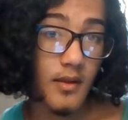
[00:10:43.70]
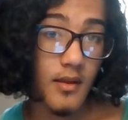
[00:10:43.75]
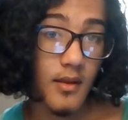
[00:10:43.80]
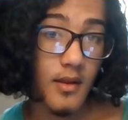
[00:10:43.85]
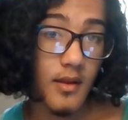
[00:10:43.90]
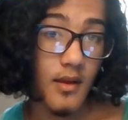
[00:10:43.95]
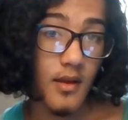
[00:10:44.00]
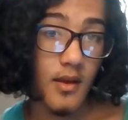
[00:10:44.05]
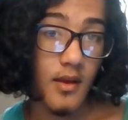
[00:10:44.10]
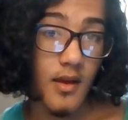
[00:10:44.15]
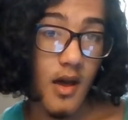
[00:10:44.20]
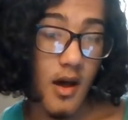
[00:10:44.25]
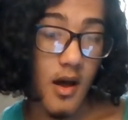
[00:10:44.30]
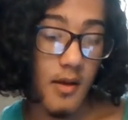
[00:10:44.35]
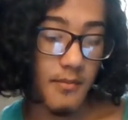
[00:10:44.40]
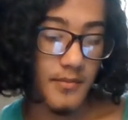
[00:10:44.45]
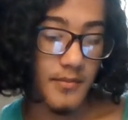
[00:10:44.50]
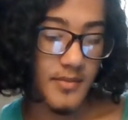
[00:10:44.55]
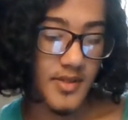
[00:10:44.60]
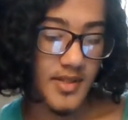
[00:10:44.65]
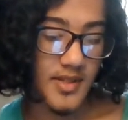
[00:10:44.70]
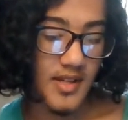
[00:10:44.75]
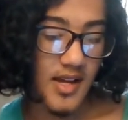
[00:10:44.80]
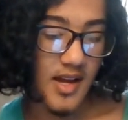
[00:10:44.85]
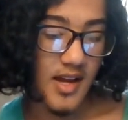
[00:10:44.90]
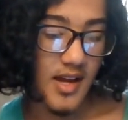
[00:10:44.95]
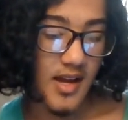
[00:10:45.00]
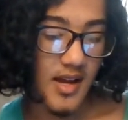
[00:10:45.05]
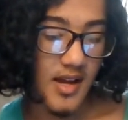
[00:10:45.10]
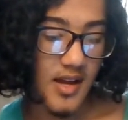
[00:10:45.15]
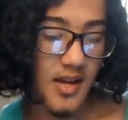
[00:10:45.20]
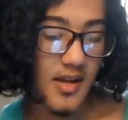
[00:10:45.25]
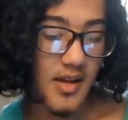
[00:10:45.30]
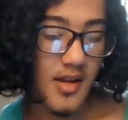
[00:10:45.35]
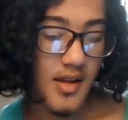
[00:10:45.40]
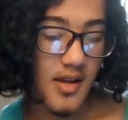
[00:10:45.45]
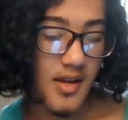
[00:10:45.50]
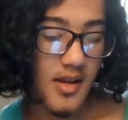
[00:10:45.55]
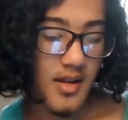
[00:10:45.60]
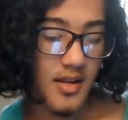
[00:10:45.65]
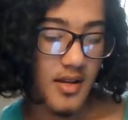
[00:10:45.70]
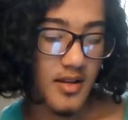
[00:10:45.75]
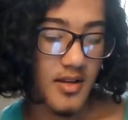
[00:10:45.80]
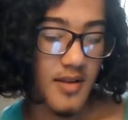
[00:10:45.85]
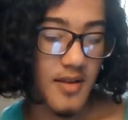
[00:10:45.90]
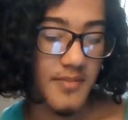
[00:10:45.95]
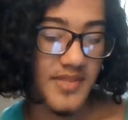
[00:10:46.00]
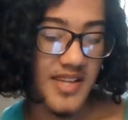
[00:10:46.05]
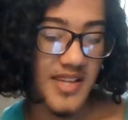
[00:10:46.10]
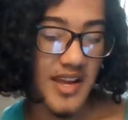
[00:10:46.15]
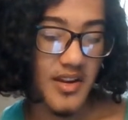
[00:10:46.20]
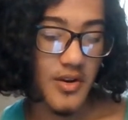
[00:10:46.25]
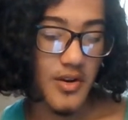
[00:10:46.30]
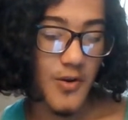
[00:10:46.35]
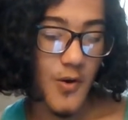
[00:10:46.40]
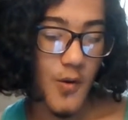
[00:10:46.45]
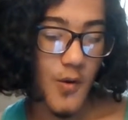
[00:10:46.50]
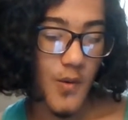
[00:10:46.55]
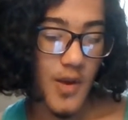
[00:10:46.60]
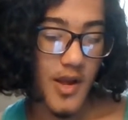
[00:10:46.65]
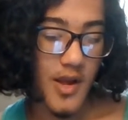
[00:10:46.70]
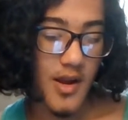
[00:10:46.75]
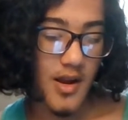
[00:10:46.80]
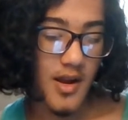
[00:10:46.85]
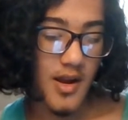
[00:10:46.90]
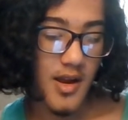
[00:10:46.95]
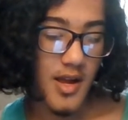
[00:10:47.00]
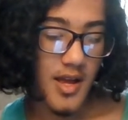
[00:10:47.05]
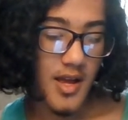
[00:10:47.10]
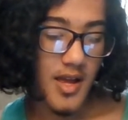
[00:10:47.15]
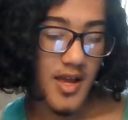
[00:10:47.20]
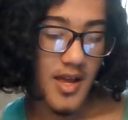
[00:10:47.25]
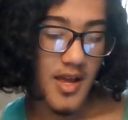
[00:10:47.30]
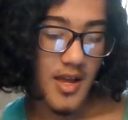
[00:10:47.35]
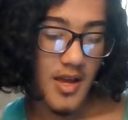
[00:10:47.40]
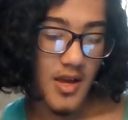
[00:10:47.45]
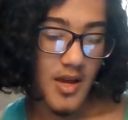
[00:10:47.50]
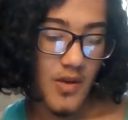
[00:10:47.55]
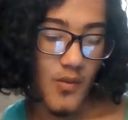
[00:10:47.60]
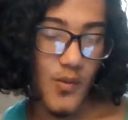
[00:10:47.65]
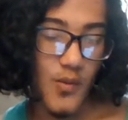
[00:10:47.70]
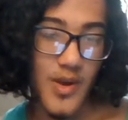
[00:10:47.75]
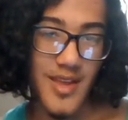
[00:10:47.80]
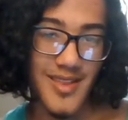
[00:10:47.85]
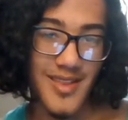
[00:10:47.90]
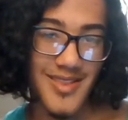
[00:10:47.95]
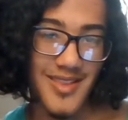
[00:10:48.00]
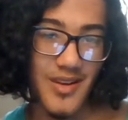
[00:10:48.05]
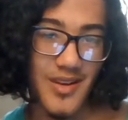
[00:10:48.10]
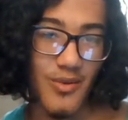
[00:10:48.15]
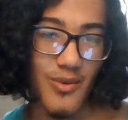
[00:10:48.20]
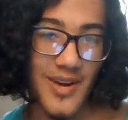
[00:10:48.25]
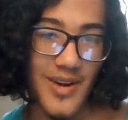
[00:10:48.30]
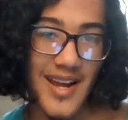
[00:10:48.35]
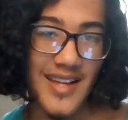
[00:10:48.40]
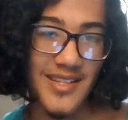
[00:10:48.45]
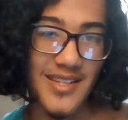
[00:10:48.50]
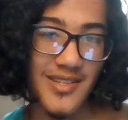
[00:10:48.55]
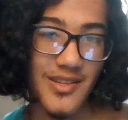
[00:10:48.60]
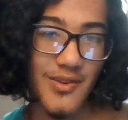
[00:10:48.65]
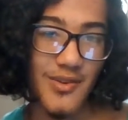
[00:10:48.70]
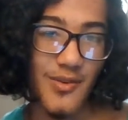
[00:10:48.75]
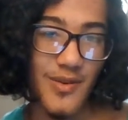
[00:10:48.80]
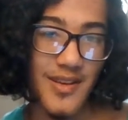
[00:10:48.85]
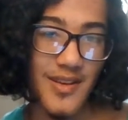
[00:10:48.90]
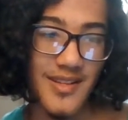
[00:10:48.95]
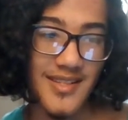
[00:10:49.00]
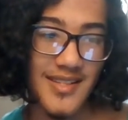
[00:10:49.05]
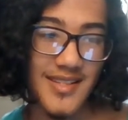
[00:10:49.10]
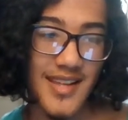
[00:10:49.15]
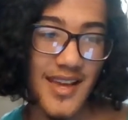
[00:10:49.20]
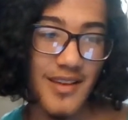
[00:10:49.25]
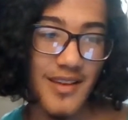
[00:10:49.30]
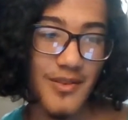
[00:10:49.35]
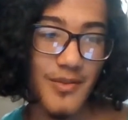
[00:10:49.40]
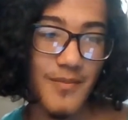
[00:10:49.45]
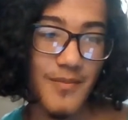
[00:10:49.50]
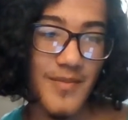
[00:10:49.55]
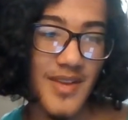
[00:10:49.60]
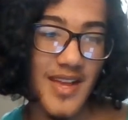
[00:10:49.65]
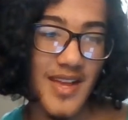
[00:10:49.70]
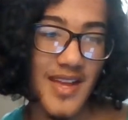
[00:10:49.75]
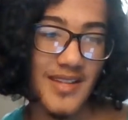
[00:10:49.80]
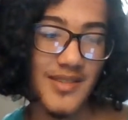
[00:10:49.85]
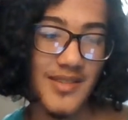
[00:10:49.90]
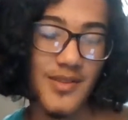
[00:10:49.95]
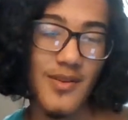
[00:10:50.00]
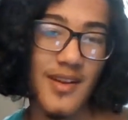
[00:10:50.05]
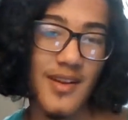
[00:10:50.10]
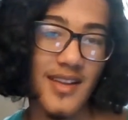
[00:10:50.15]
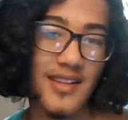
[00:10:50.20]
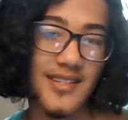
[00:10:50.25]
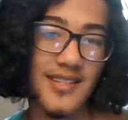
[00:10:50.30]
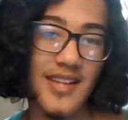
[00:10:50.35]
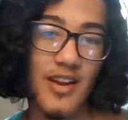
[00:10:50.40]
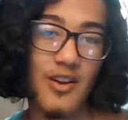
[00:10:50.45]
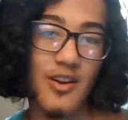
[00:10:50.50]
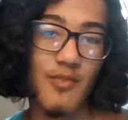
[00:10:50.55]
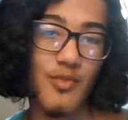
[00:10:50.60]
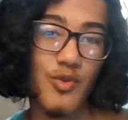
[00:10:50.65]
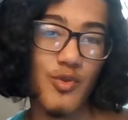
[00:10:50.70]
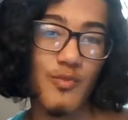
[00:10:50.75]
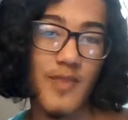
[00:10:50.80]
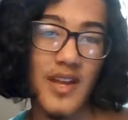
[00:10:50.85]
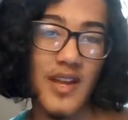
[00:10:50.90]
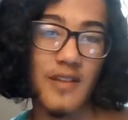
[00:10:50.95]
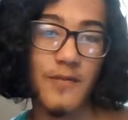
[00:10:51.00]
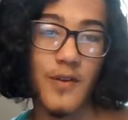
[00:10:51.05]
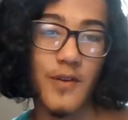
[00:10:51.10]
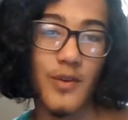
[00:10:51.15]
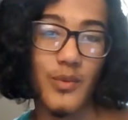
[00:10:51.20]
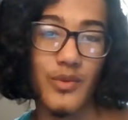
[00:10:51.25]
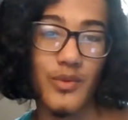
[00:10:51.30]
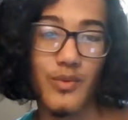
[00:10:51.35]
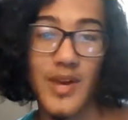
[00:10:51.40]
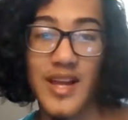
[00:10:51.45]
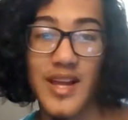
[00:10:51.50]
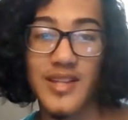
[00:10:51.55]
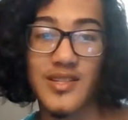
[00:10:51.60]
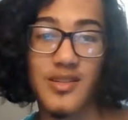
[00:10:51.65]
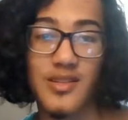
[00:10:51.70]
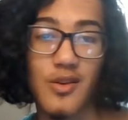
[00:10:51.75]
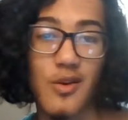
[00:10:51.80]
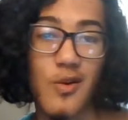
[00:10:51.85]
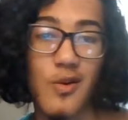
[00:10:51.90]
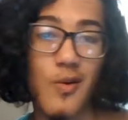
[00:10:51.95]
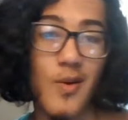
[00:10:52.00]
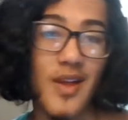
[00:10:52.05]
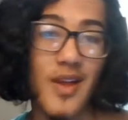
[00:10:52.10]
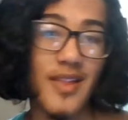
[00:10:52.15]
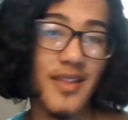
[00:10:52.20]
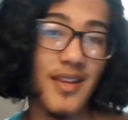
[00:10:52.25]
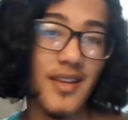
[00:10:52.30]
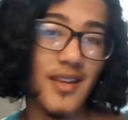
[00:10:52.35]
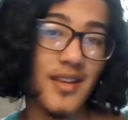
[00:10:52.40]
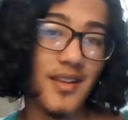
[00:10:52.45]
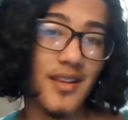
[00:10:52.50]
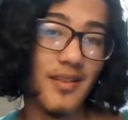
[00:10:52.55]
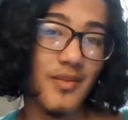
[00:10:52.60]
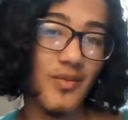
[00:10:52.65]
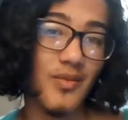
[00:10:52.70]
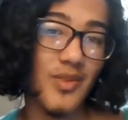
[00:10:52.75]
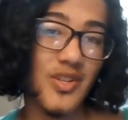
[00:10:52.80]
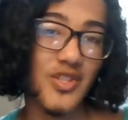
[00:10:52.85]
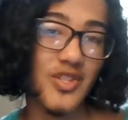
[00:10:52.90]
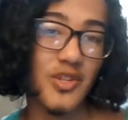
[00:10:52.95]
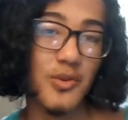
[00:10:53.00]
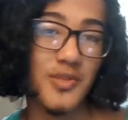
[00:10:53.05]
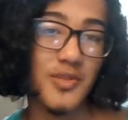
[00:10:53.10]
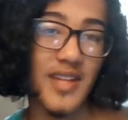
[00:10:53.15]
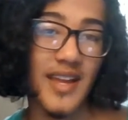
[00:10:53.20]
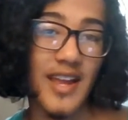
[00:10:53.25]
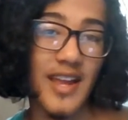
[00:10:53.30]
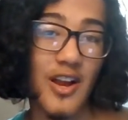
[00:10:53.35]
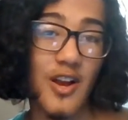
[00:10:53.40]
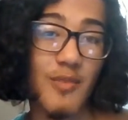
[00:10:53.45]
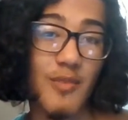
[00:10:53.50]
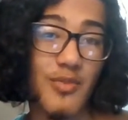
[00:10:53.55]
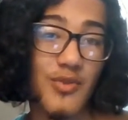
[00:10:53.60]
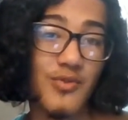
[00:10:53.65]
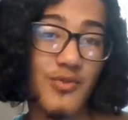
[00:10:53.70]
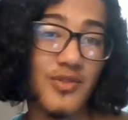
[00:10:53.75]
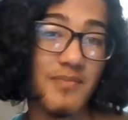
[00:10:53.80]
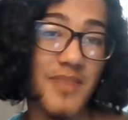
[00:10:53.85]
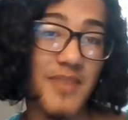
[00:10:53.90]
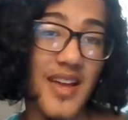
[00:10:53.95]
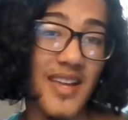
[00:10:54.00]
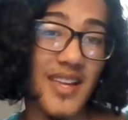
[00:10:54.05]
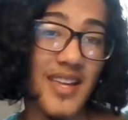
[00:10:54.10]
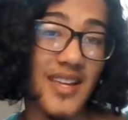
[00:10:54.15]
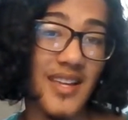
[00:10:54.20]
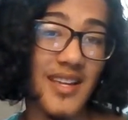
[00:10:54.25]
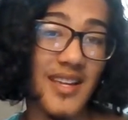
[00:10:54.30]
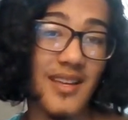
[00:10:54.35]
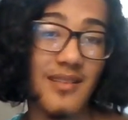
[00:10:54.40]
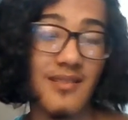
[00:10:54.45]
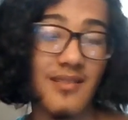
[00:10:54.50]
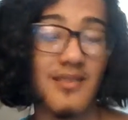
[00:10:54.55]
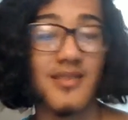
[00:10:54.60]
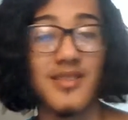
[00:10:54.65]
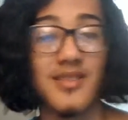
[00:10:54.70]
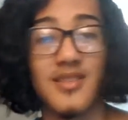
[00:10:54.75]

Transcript: comes out of nowhere with Ryuo inside him. And so I guess Caribou made a friend with Ryuo, and then it shows that Caribou is begging to